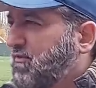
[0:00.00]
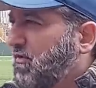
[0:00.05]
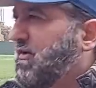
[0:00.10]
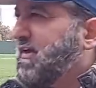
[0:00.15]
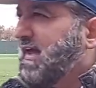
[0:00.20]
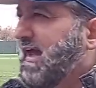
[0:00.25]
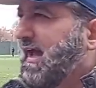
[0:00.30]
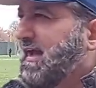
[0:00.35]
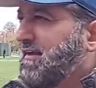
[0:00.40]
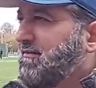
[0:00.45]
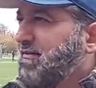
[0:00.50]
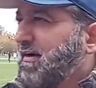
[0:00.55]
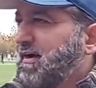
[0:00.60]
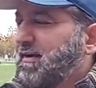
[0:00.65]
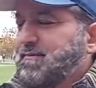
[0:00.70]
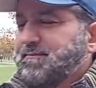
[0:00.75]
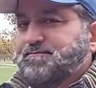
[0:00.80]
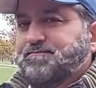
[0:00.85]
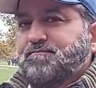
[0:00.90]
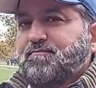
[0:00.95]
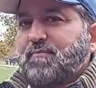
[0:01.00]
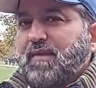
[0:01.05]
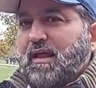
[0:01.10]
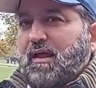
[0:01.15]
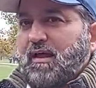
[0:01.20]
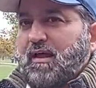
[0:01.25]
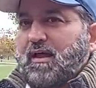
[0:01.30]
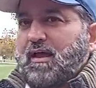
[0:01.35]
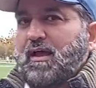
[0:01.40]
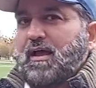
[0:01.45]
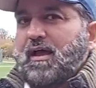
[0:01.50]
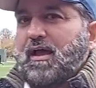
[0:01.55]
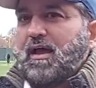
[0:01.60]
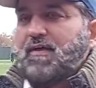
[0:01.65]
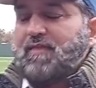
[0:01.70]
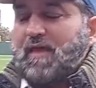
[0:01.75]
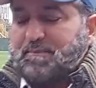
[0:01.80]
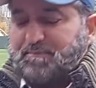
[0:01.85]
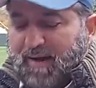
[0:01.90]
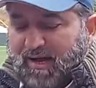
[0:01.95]
48,
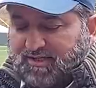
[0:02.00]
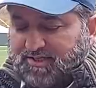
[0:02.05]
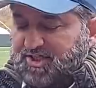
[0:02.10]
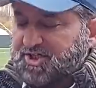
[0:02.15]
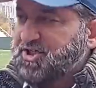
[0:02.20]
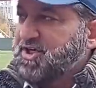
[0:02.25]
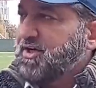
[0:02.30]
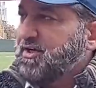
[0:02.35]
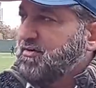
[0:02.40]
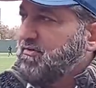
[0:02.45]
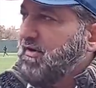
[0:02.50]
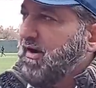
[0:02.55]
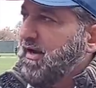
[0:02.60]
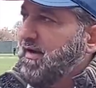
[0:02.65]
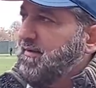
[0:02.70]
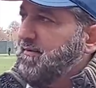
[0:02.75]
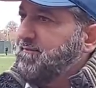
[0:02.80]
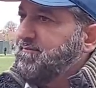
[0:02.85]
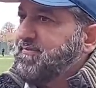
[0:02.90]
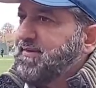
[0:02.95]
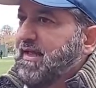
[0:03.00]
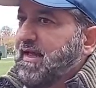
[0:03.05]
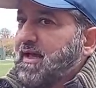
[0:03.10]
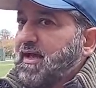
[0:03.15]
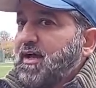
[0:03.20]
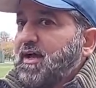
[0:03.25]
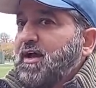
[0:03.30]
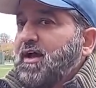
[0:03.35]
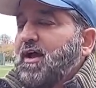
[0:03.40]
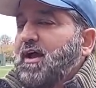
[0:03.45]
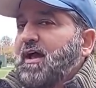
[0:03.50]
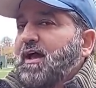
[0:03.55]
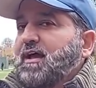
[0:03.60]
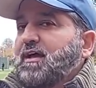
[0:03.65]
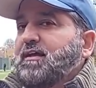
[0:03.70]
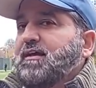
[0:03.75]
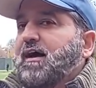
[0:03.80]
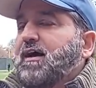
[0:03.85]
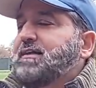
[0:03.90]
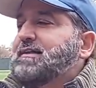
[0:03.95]
right? They partitioned, right?
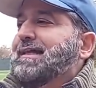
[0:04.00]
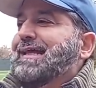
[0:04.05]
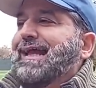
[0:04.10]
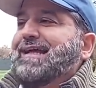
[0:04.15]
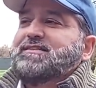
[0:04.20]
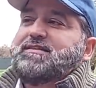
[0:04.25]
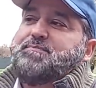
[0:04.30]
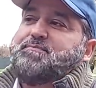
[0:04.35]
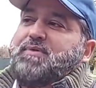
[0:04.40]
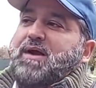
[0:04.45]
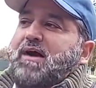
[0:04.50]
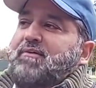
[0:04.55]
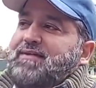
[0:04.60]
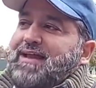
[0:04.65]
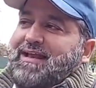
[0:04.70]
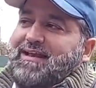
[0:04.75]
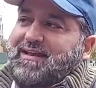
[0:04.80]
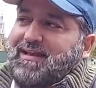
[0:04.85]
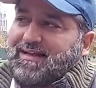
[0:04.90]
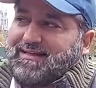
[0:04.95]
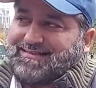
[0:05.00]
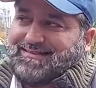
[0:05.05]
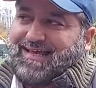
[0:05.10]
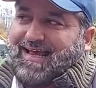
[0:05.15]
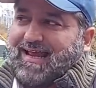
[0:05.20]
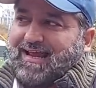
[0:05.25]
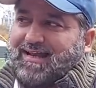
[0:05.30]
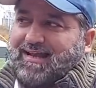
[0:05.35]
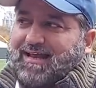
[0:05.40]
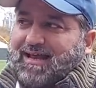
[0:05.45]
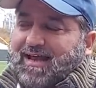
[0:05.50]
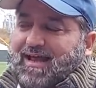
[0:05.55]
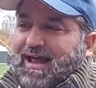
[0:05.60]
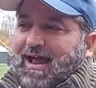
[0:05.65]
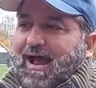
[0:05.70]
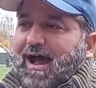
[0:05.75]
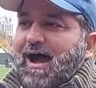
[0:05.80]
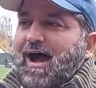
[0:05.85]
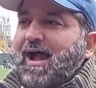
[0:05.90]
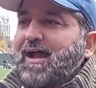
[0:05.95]
Gandhi, as a proud Indian, said,
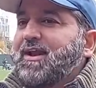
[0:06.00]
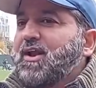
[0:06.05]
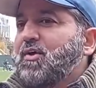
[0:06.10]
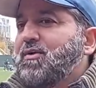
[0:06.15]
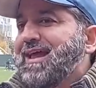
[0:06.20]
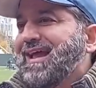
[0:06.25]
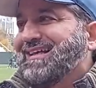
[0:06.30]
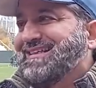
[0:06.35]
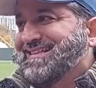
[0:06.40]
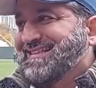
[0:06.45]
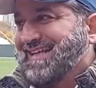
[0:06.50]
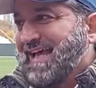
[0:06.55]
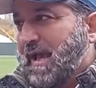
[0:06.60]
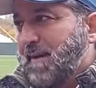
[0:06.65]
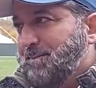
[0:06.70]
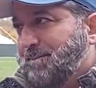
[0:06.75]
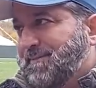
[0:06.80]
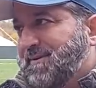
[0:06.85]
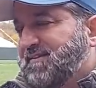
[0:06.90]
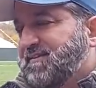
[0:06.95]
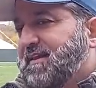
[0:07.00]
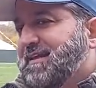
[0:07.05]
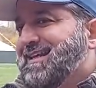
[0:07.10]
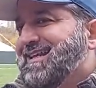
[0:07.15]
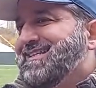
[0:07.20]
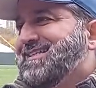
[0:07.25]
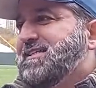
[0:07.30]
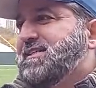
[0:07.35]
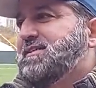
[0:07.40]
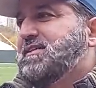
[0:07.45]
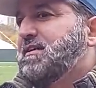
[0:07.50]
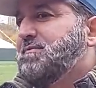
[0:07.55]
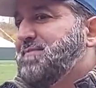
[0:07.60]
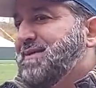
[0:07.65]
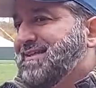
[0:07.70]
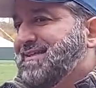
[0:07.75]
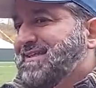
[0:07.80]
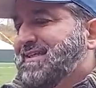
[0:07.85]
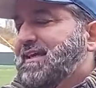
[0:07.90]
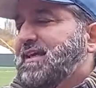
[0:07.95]
I don't accept the
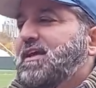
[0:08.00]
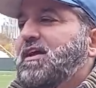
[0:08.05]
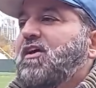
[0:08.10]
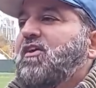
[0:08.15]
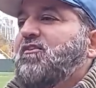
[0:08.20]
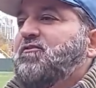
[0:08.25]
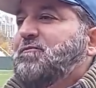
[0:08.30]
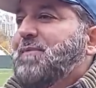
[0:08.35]
legitimacy of